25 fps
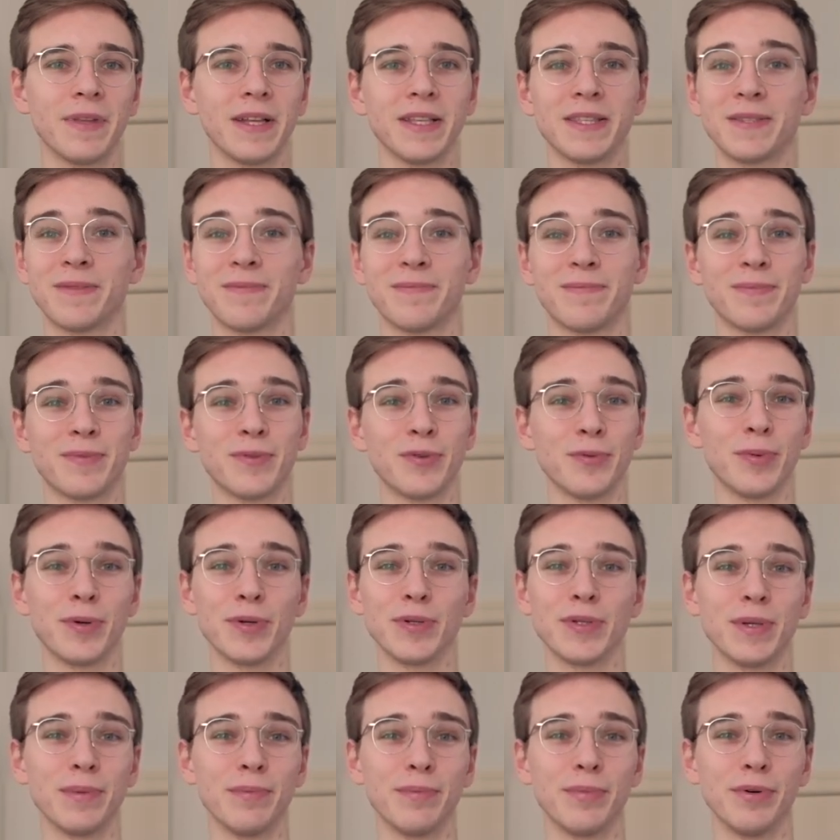That's super
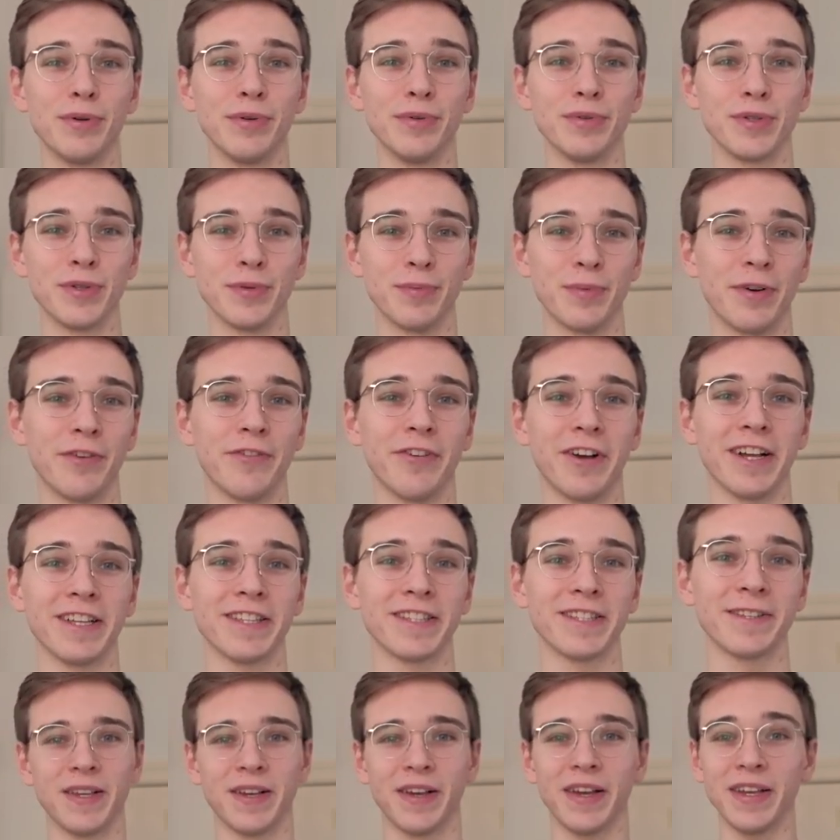simple, super
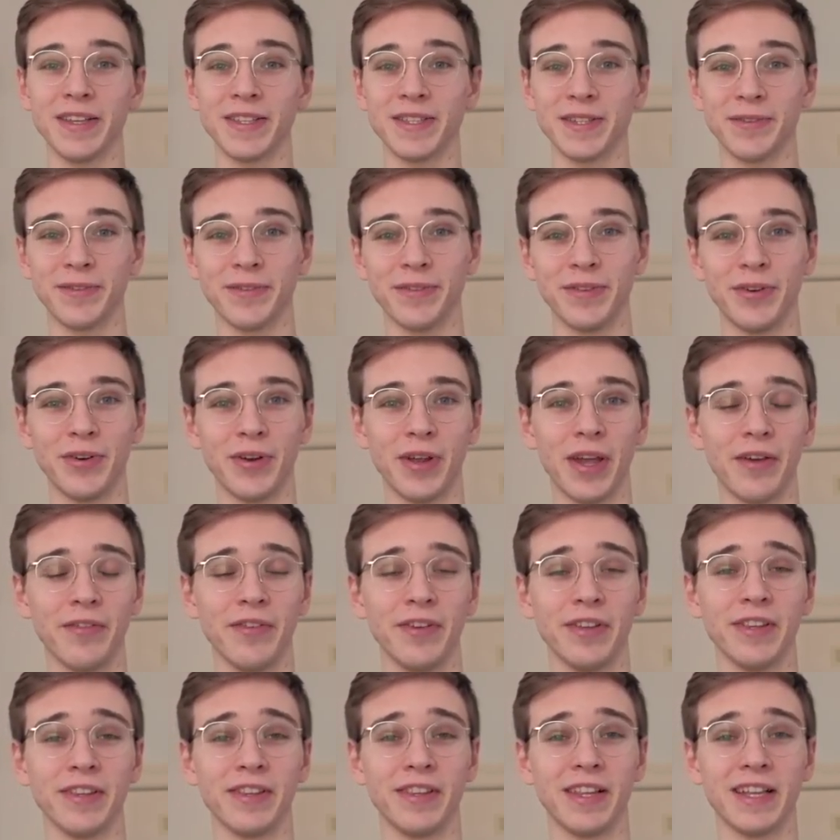fast. Okay, so there you have
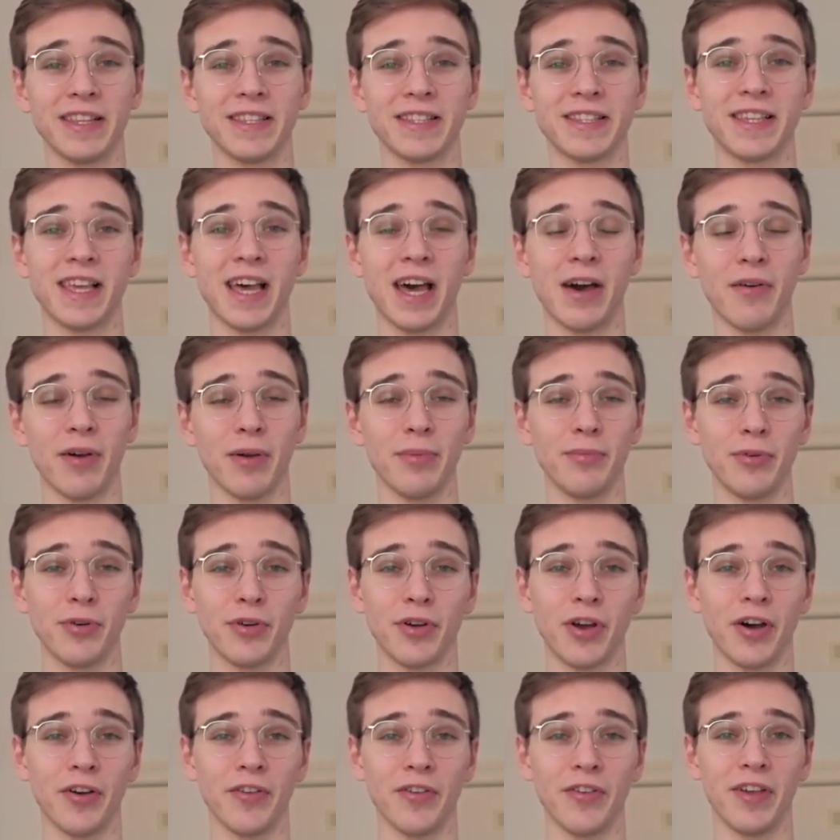it. That's how I
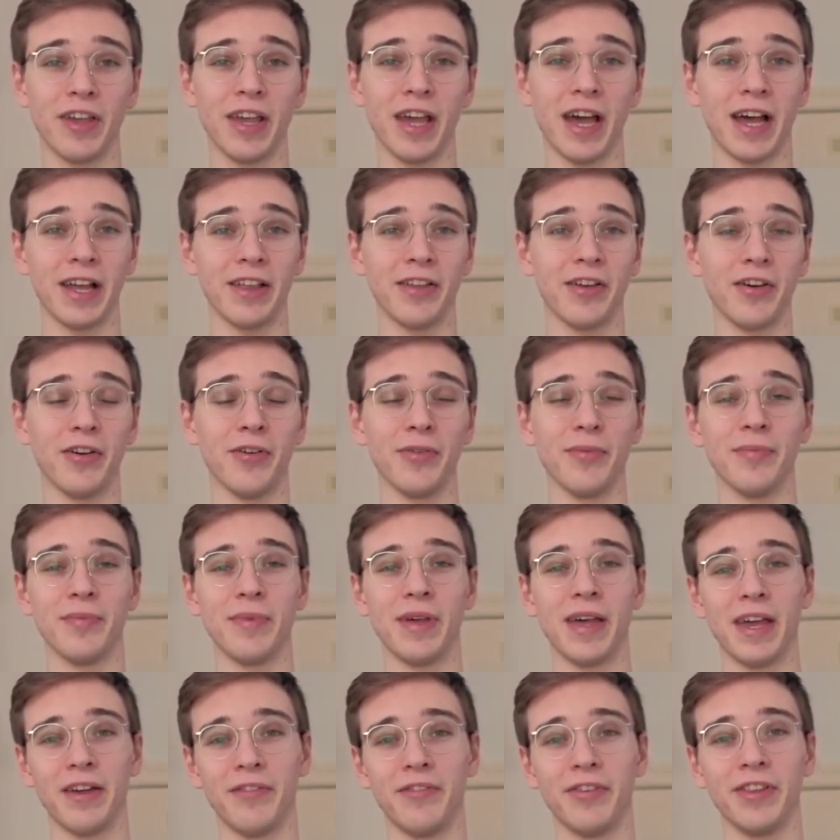brew coffee at
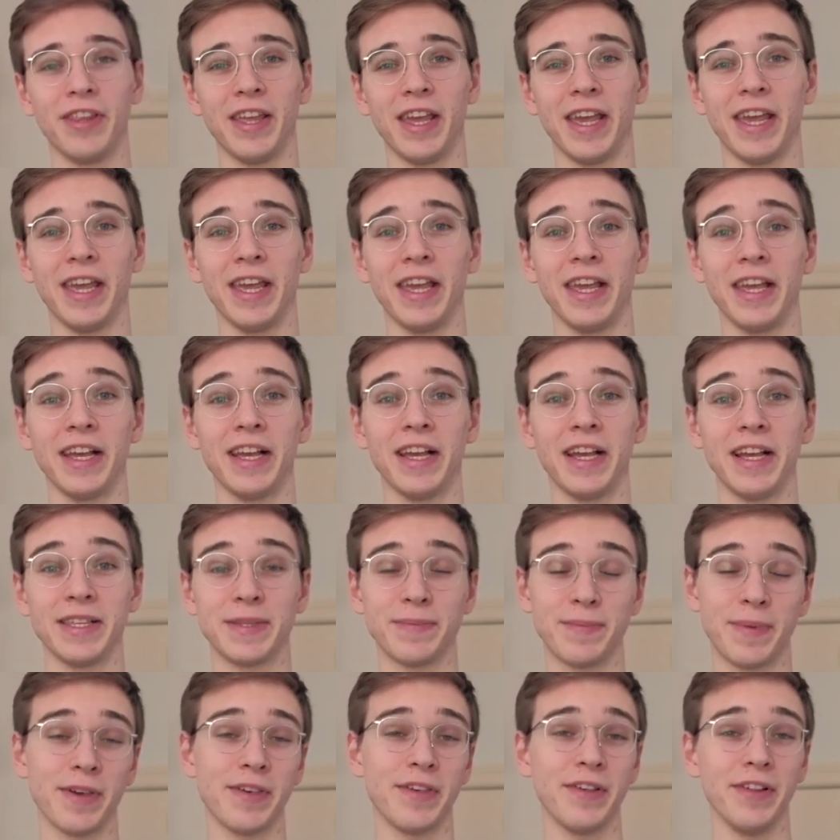home every day,
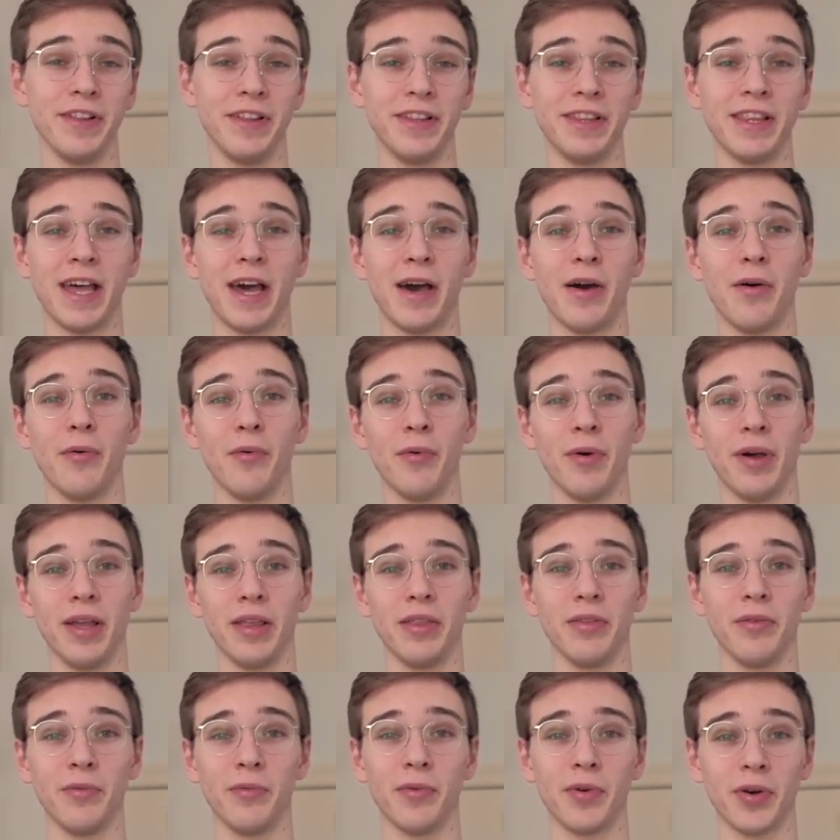especially now
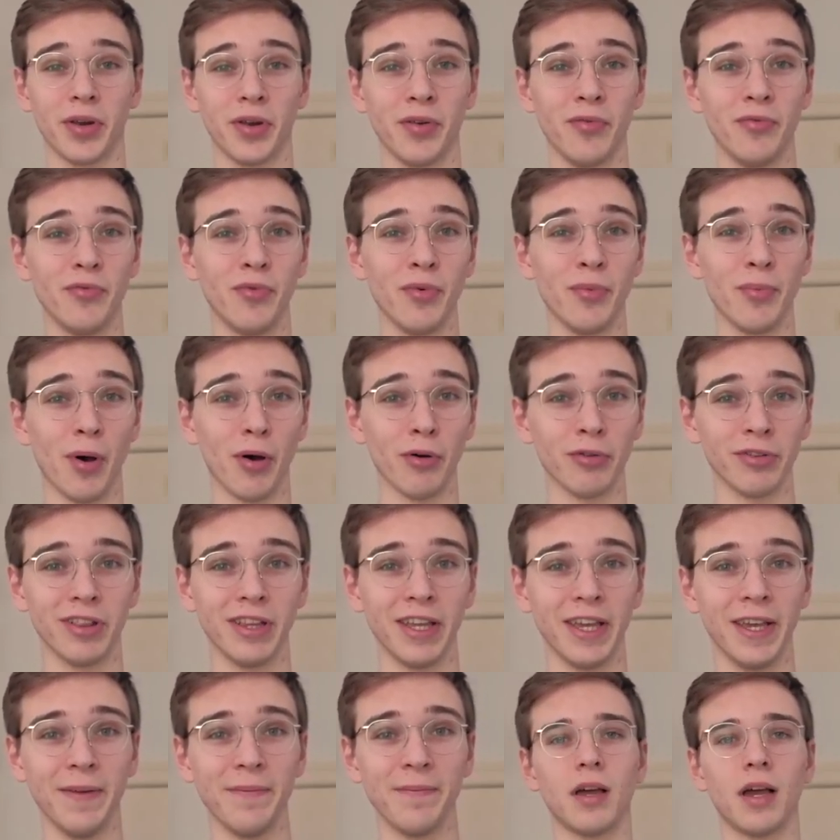when working
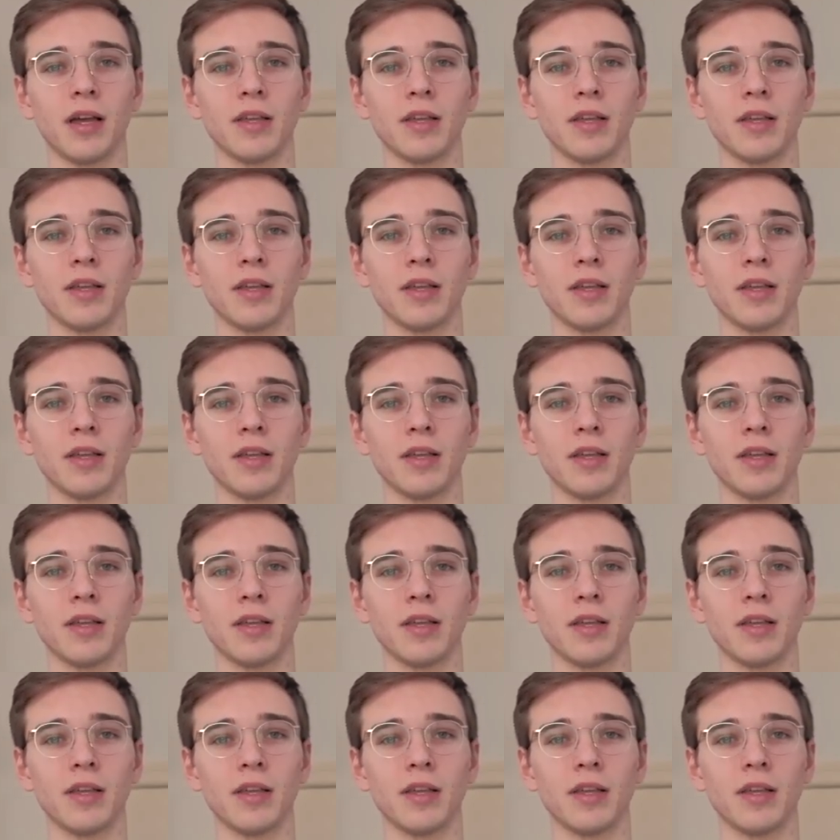remotely.